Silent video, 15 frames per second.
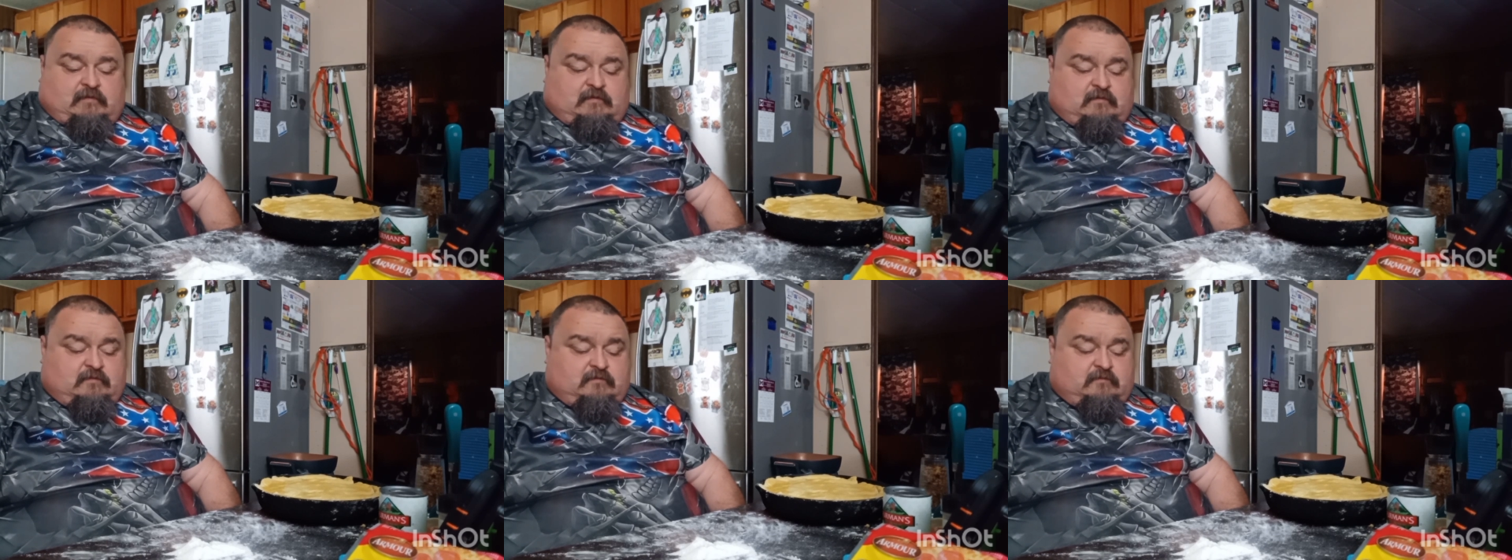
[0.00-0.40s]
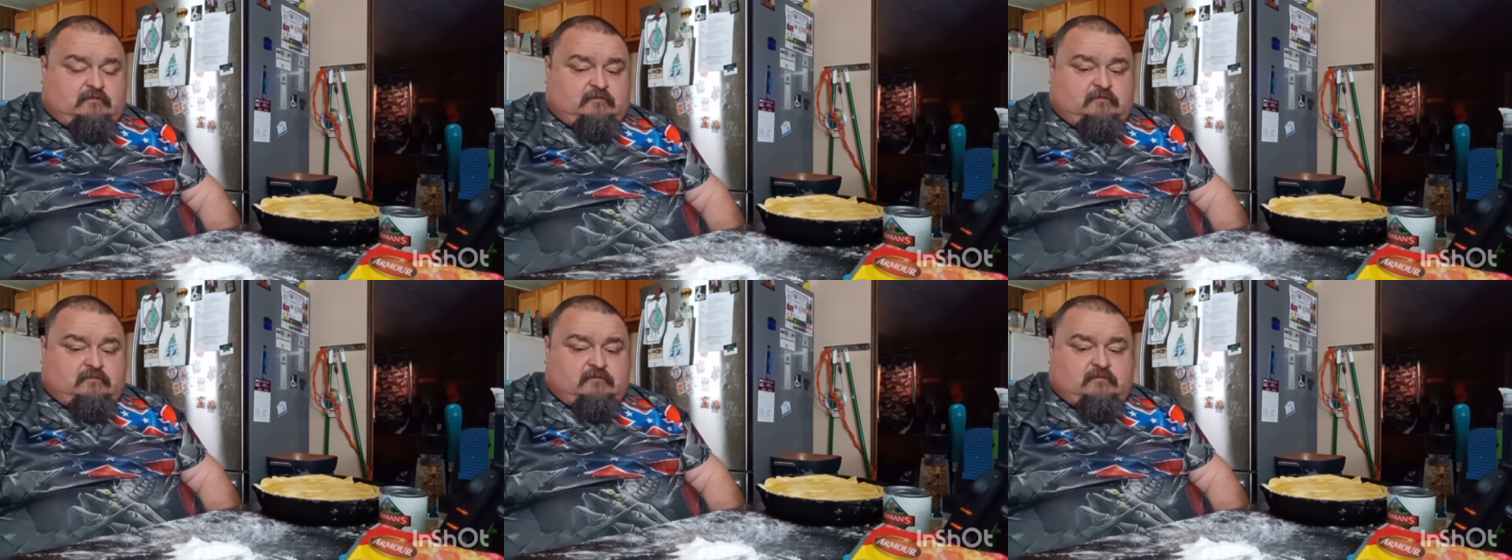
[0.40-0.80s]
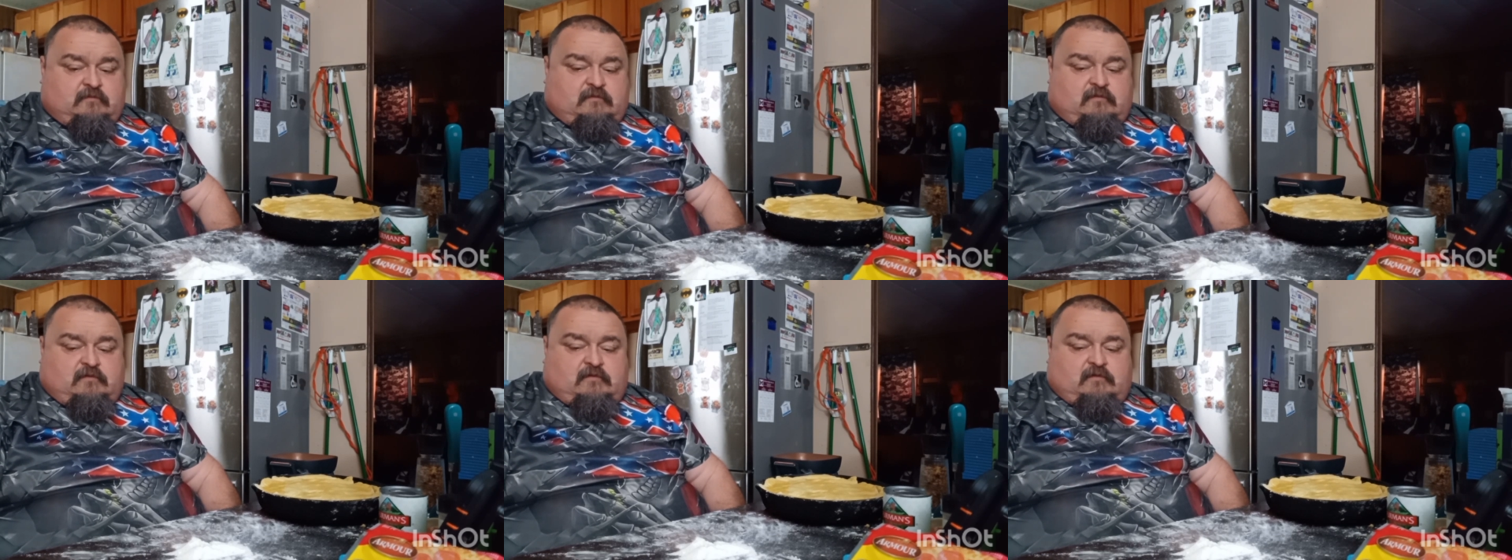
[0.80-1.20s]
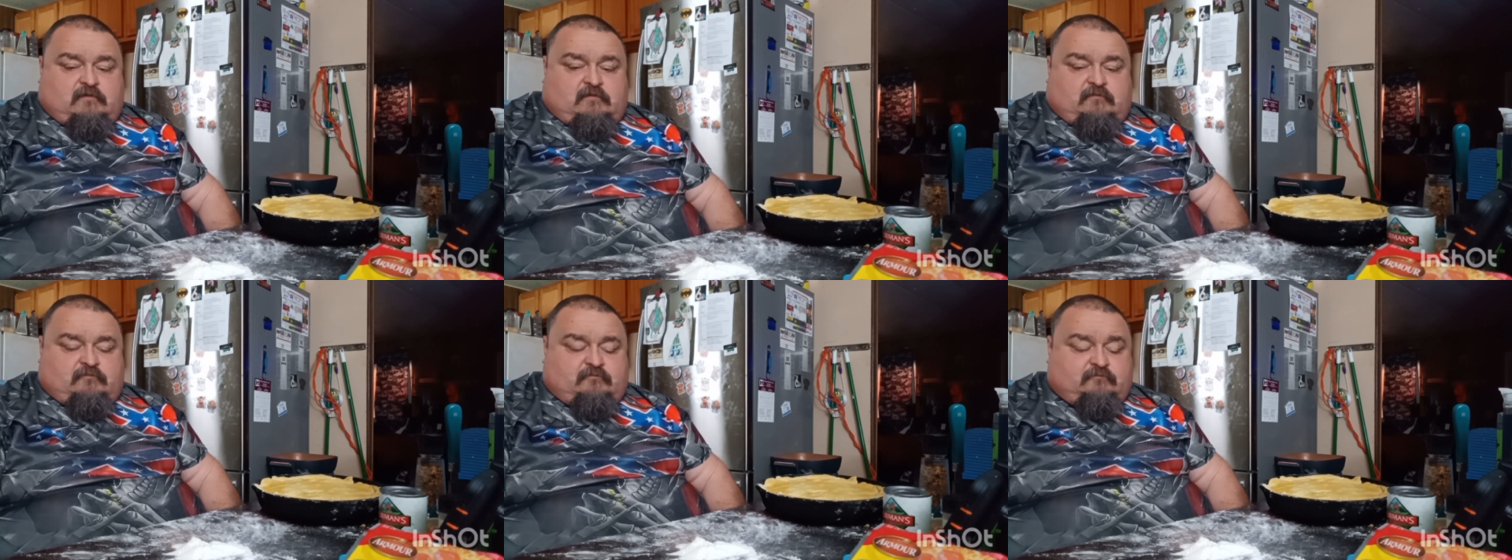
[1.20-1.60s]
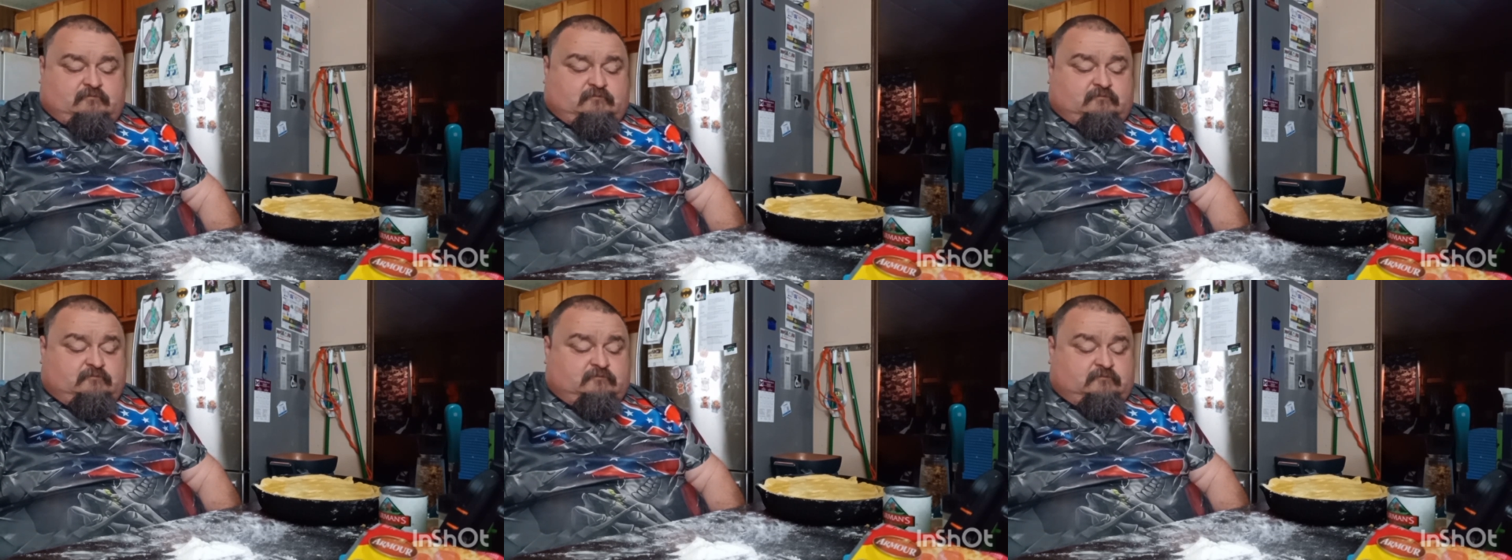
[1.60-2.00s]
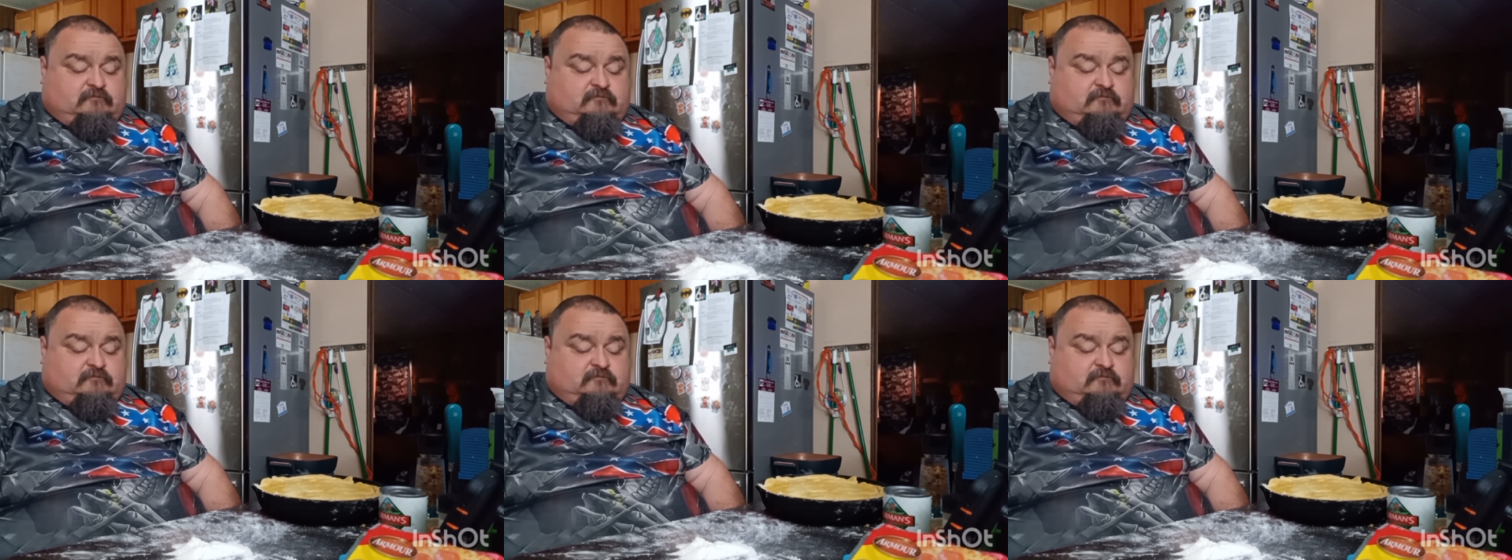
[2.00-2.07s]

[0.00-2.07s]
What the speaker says: you get a private live stream.